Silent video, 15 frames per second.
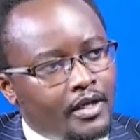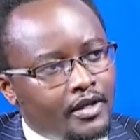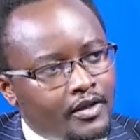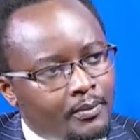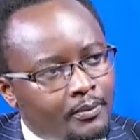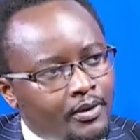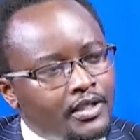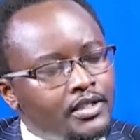
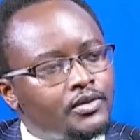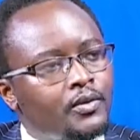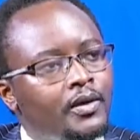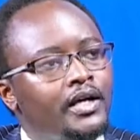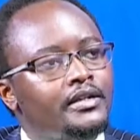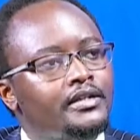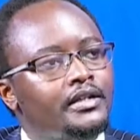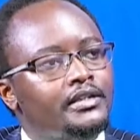The point
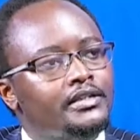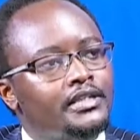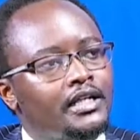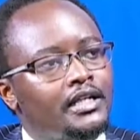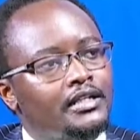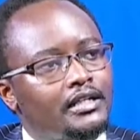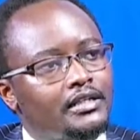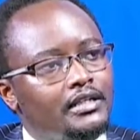where the
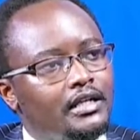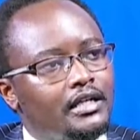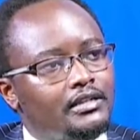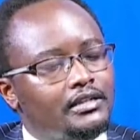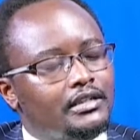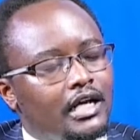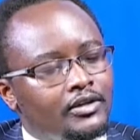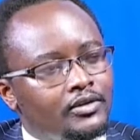child
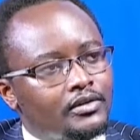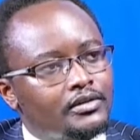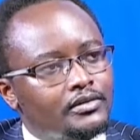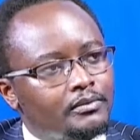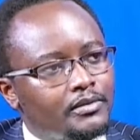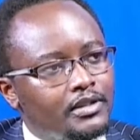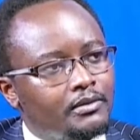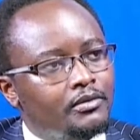
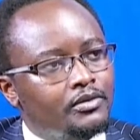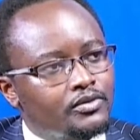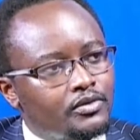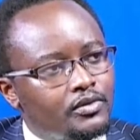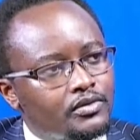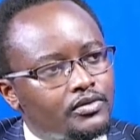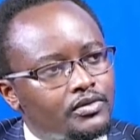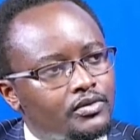cannot be able
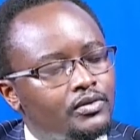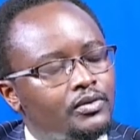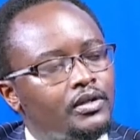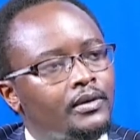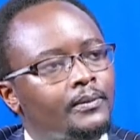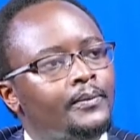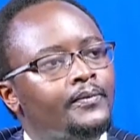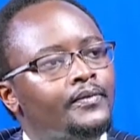to go to
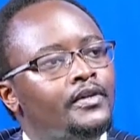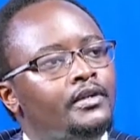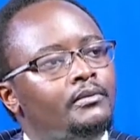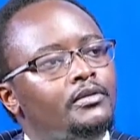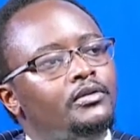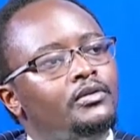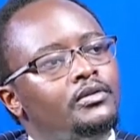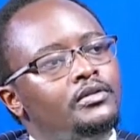school
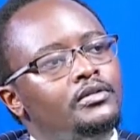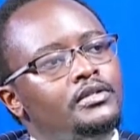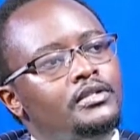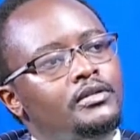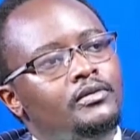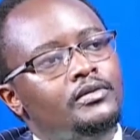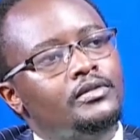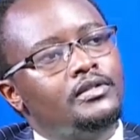
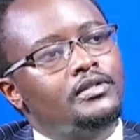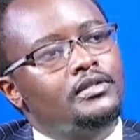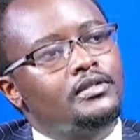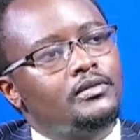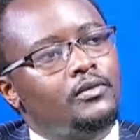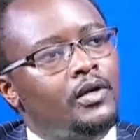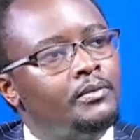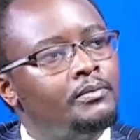because there
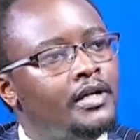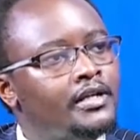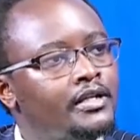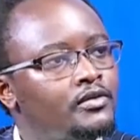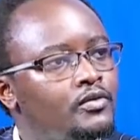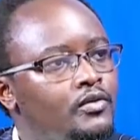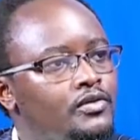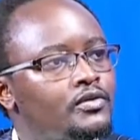was one
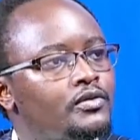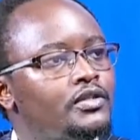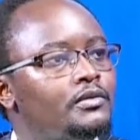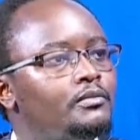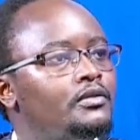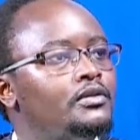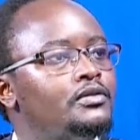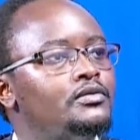parent who was not
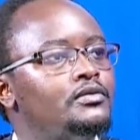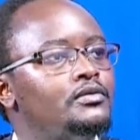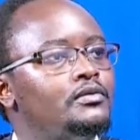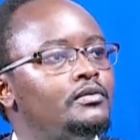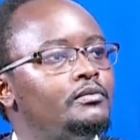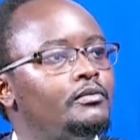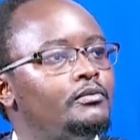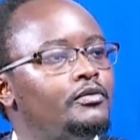able
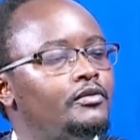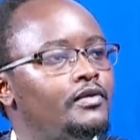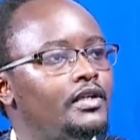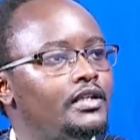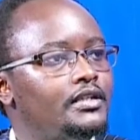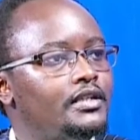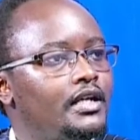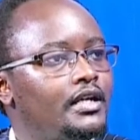to
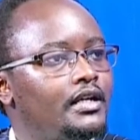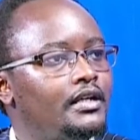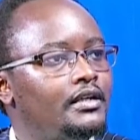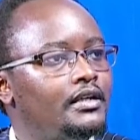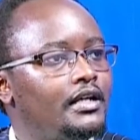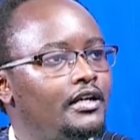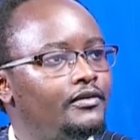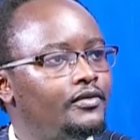provide
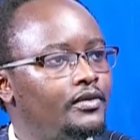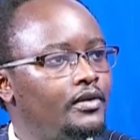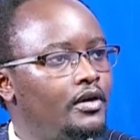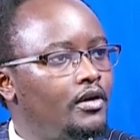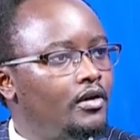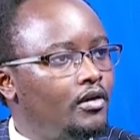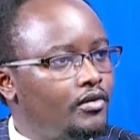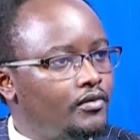their half
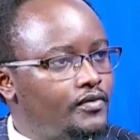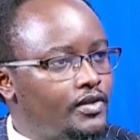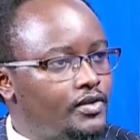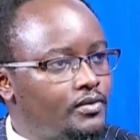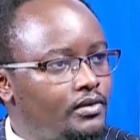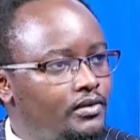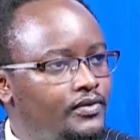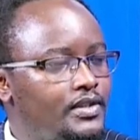of the
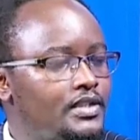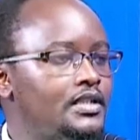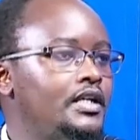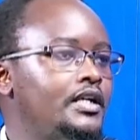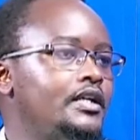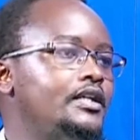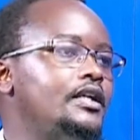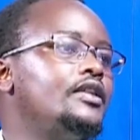school fees,
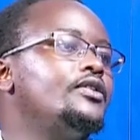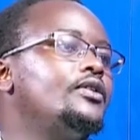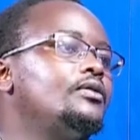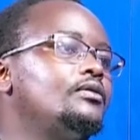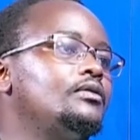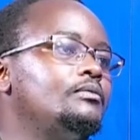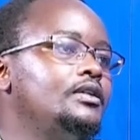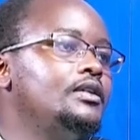then there
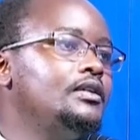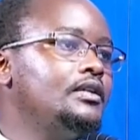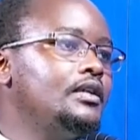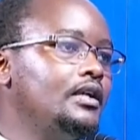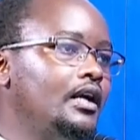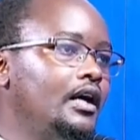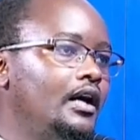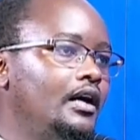will be
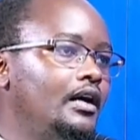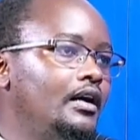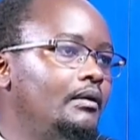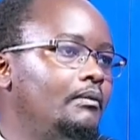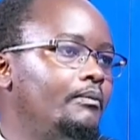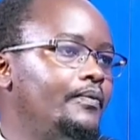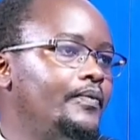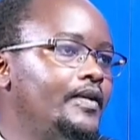
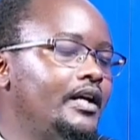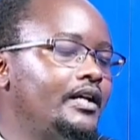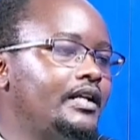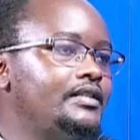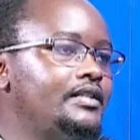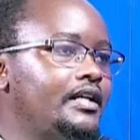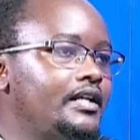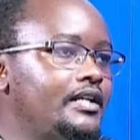a
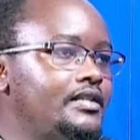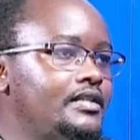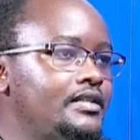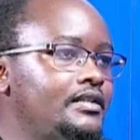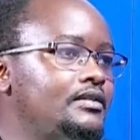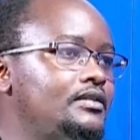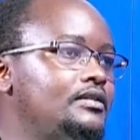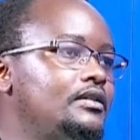right
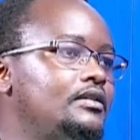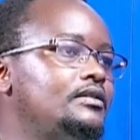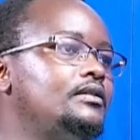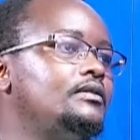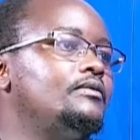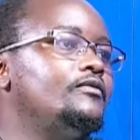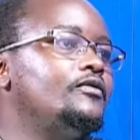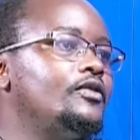arising
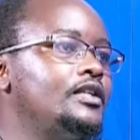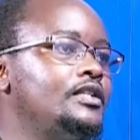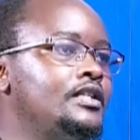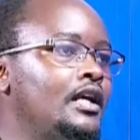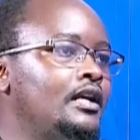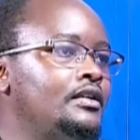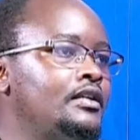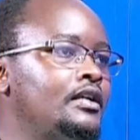for the
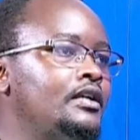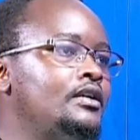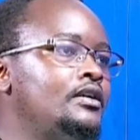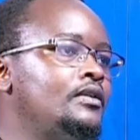child